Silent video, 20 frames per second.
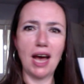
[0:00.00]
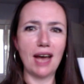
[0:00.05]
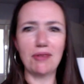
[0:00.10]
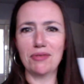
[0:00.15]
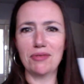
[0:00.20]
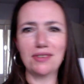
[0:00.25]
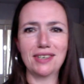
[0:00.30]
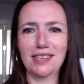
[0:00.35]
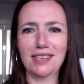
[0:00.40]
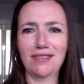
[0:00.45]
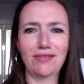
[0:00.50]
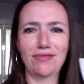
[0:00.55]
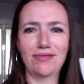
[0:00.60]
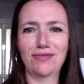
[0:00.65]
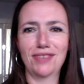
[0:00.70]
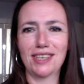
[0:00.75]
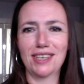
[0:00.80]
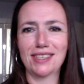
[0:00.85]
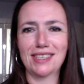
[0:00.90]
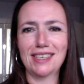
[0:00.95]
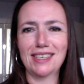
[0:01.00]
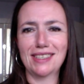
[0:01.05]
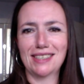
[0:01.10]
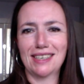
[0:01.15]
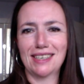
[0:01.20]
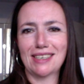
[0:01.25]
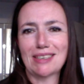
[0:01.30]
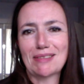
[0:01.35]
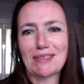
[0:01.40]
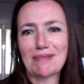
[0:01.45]
I wouldn't have
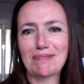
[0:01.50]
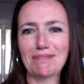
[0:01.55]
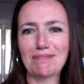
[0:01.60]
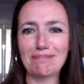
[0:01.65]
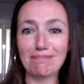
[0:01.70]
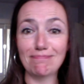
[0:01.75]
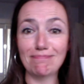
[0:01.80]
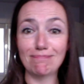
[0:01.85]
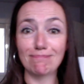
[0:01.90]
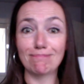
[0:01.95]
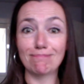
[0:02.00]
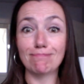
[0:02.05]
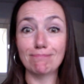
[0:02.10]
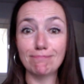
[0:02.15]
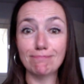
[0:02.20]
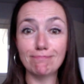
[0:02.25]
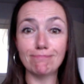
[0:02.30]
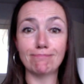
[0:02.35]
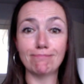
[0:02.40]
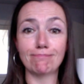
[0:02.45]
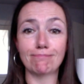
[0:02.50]
existed. Hmm.